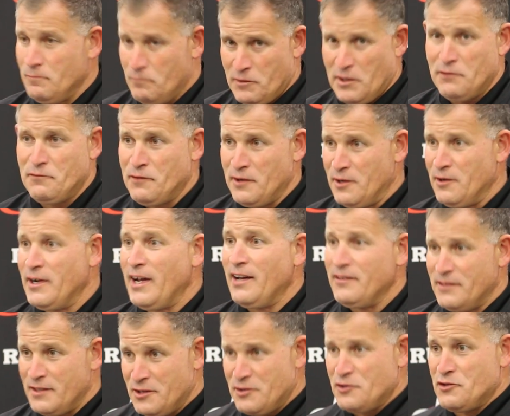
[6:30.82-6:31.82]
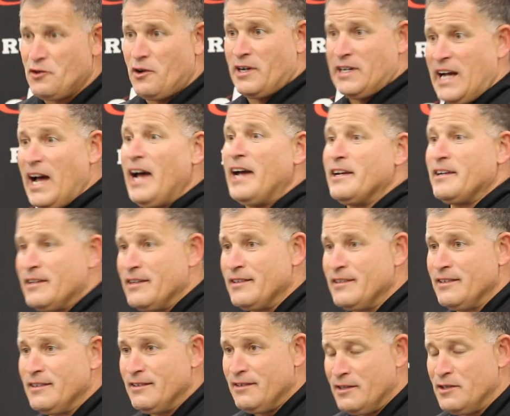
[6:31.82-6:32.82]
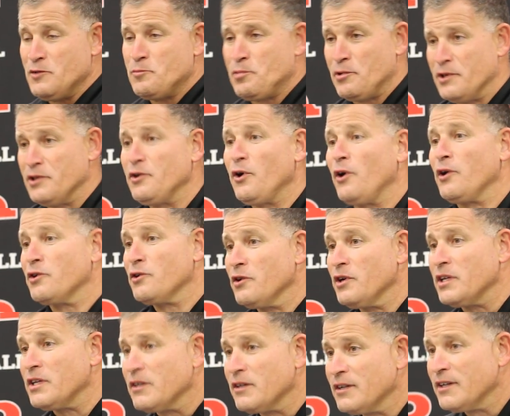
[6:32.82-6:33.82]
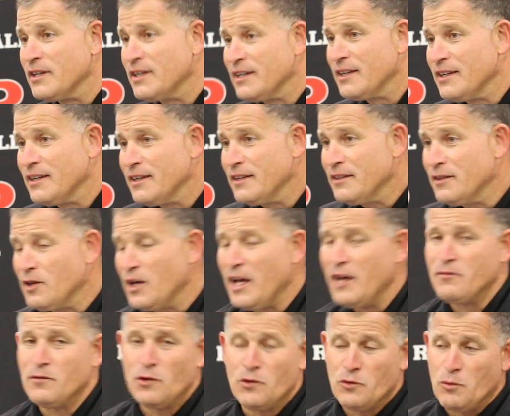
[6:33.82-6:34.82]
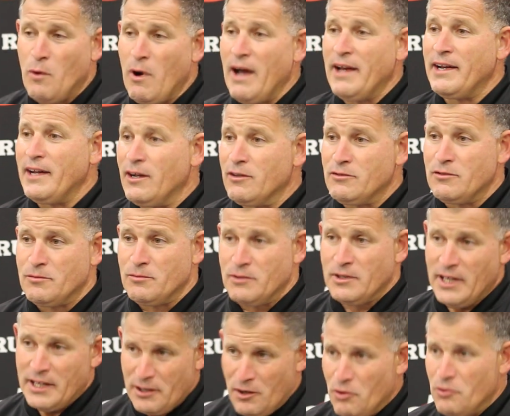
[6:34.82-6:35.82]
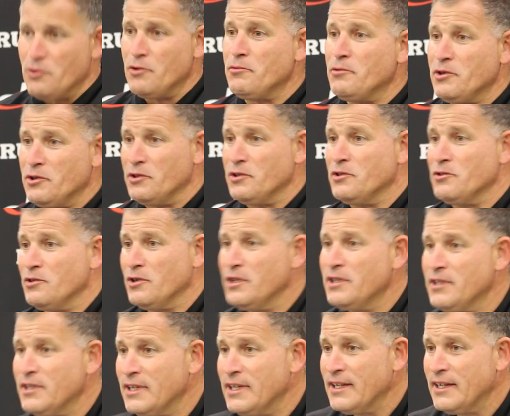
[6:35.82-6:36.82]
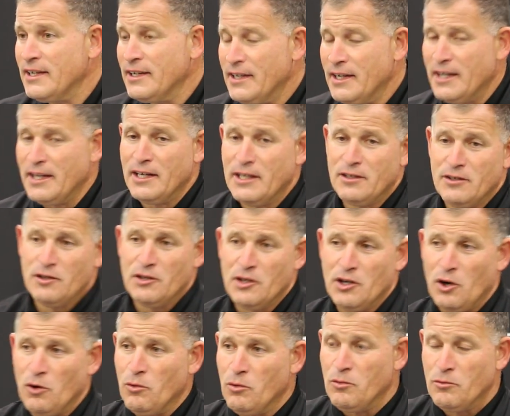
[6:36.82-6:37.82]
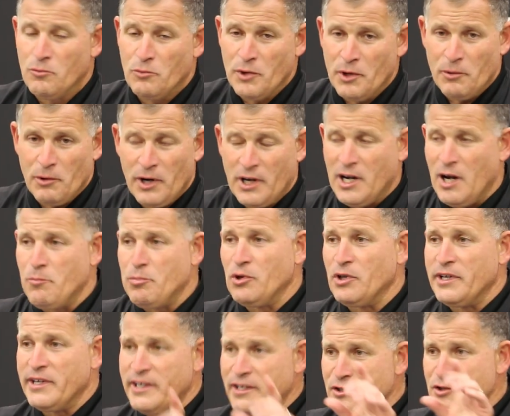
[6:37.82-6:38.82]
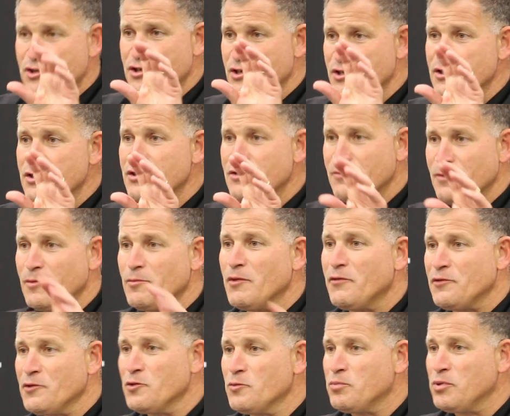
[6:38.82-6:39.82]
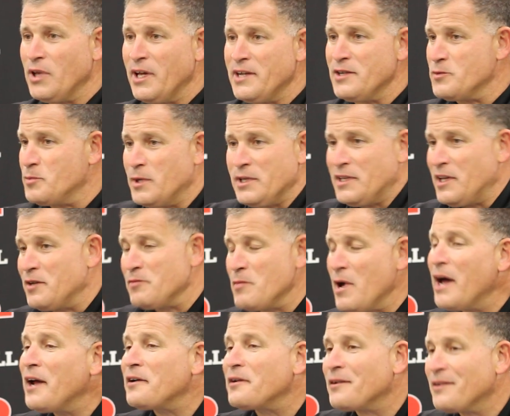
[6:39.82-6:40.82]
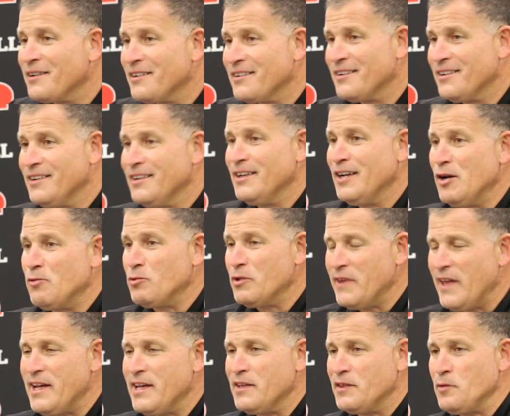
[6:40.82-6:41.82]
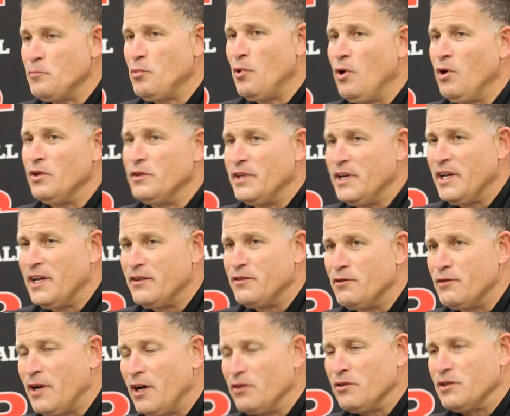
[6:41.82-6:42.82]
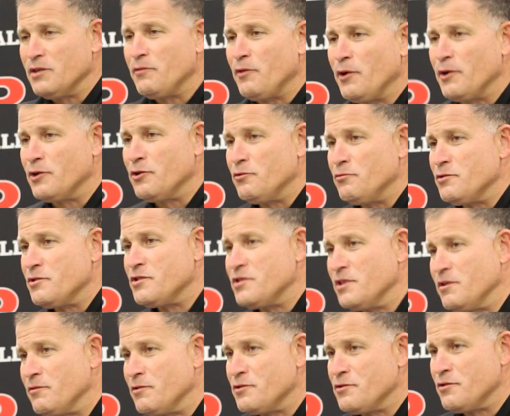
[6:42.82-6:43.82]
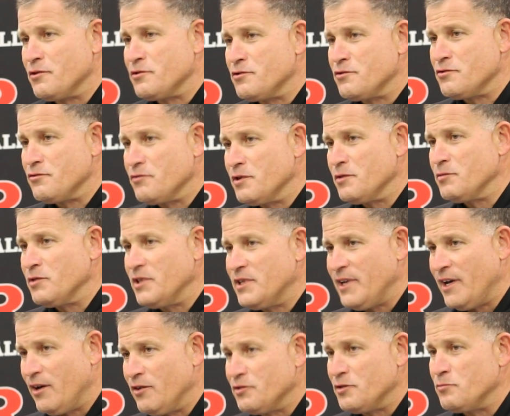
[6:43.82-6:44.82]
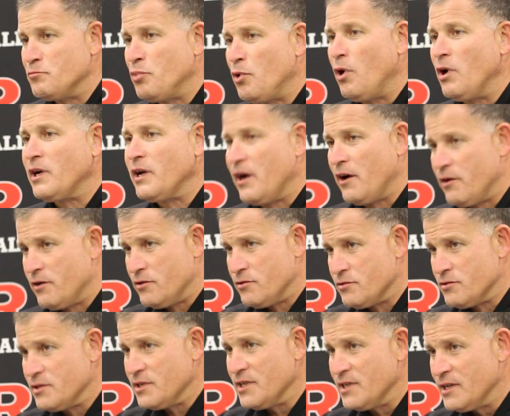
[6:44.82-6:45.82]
they figured out this is our guy. He's pretty darn good. They have those wideouts. Well, they know they're really good. And, you know, we were a couple inches from a few plays, but it doesn't matter. And when they get the ball in the hand, they're not only very good receivers, they're extremely talented ball carriers